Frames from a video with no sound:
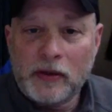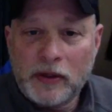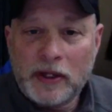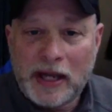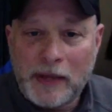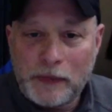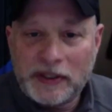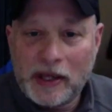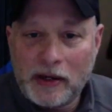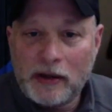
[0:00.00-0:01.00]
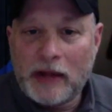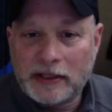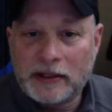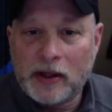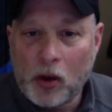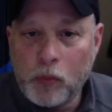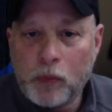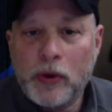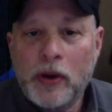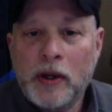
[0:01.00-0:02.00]
keep Skinner. That's the
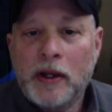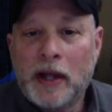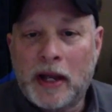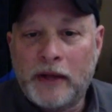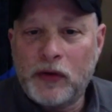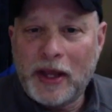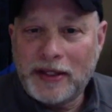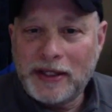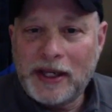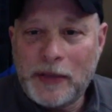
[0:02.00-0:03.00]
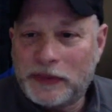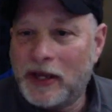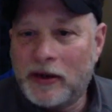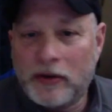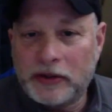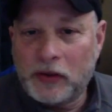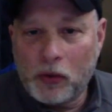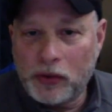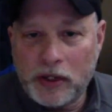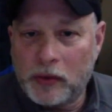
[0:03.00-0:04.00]
hope. And if you get to keep Skinner, this
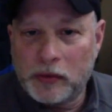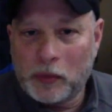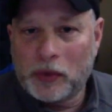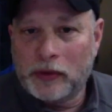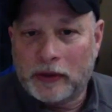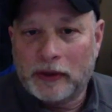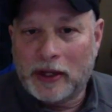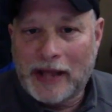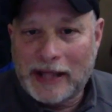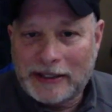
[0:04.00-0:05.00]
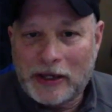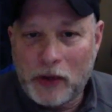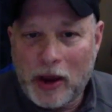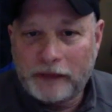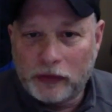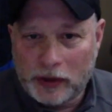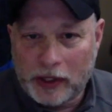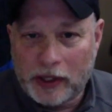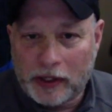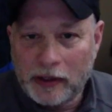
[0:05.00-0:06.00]
whole year was worth it. Like, that's how you have to
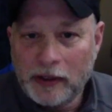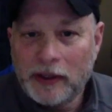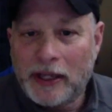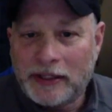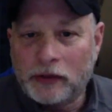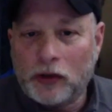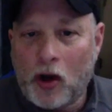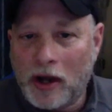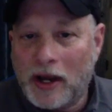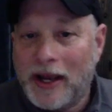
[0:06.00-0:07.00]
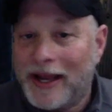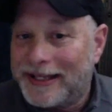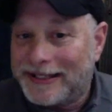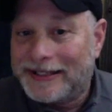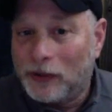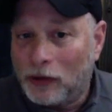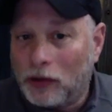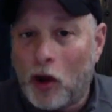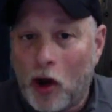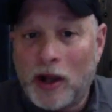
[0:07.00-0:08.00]
look at it. It's still
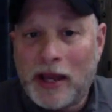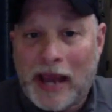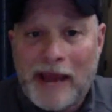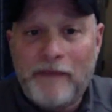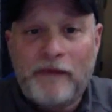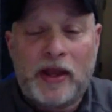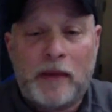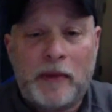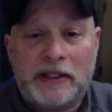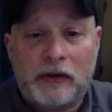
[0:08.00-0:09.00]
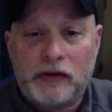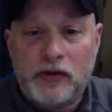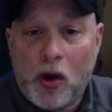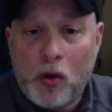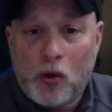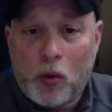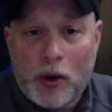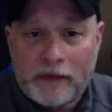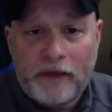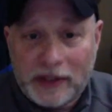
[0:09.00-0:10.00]
a long game for them. There's no
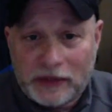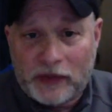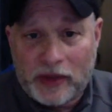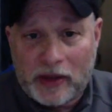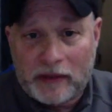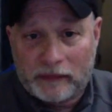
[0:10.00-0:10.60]
quick fix for them.